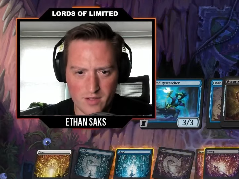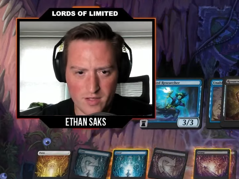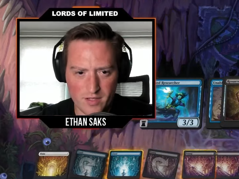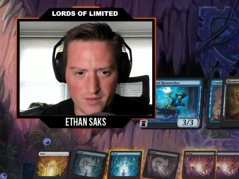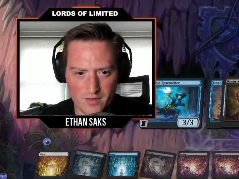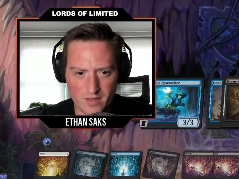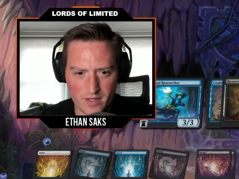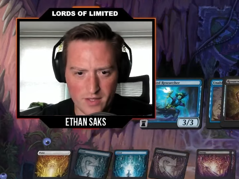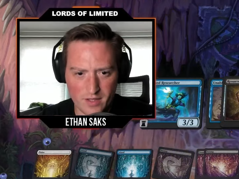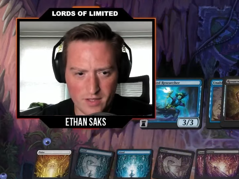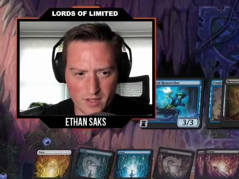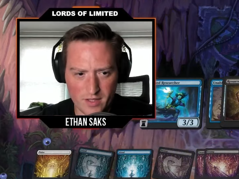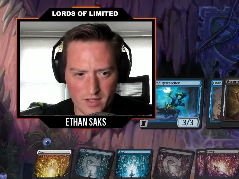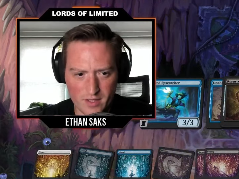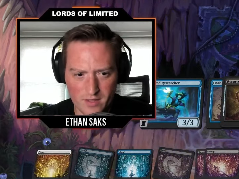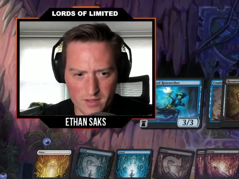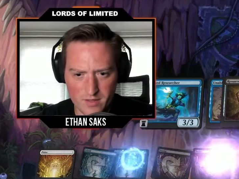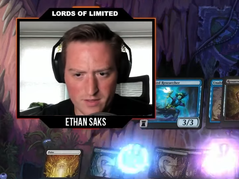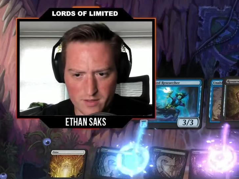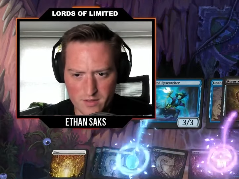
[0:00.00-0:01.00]
And then
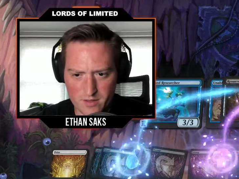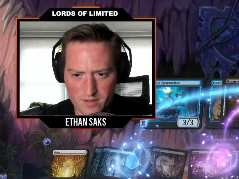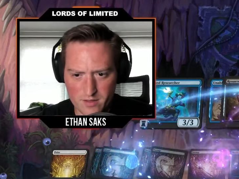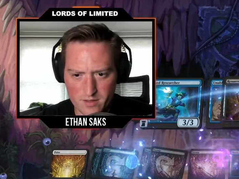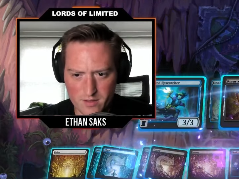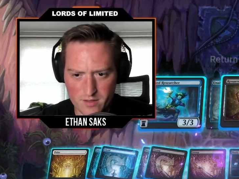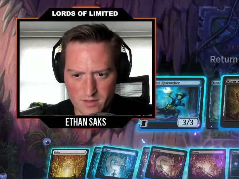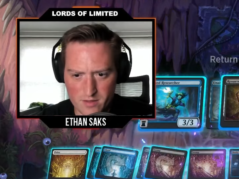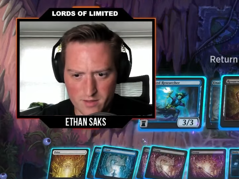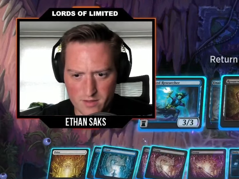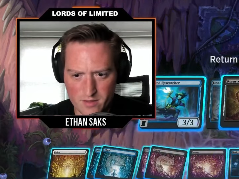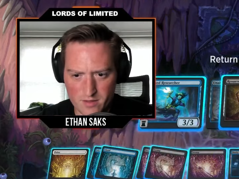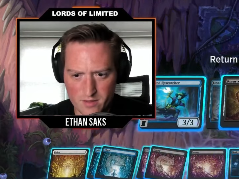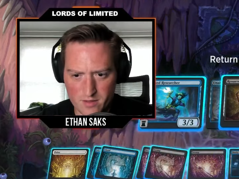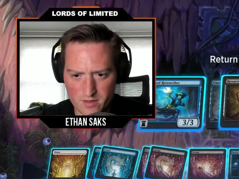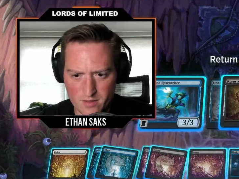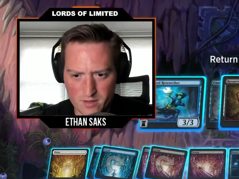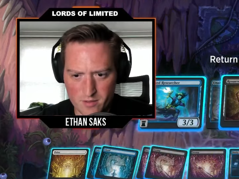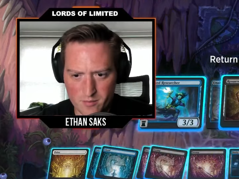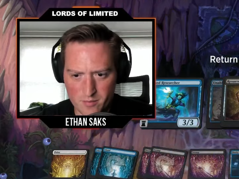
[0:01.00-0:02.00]
this,
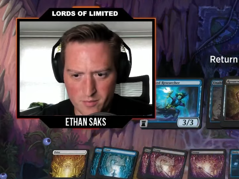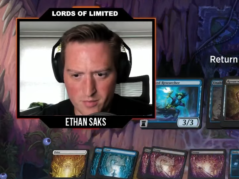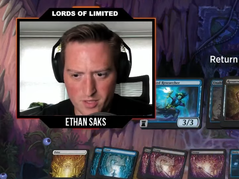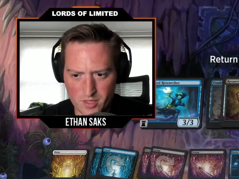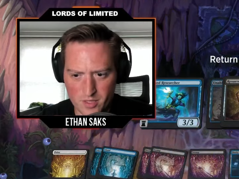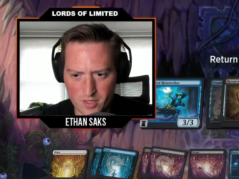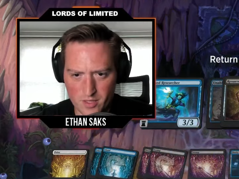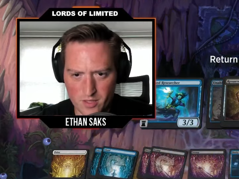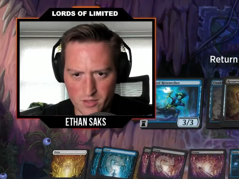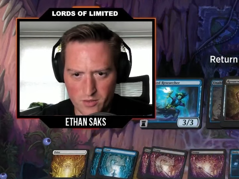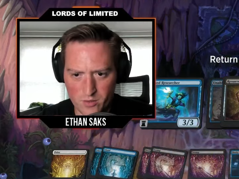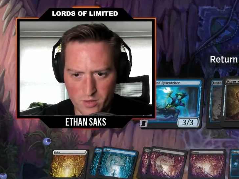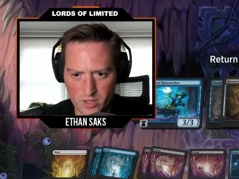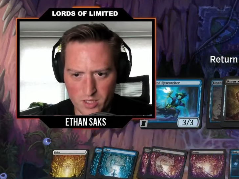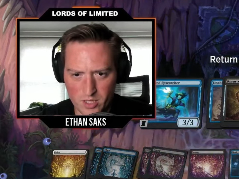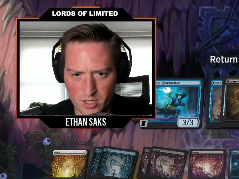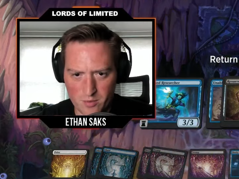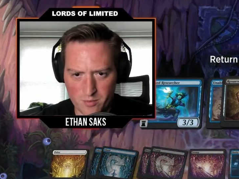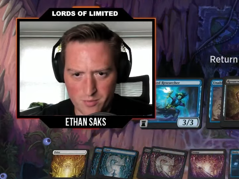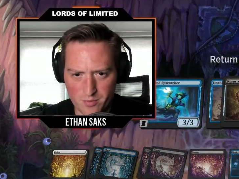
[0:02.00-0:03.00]
pick you
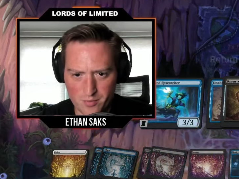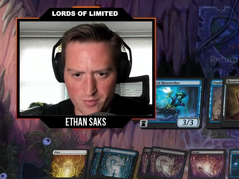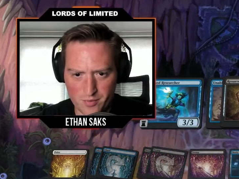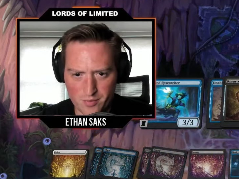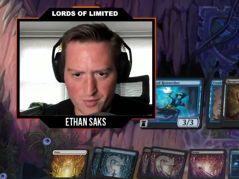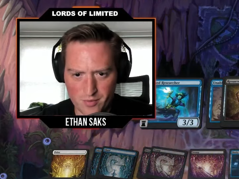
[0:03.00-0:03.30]
up.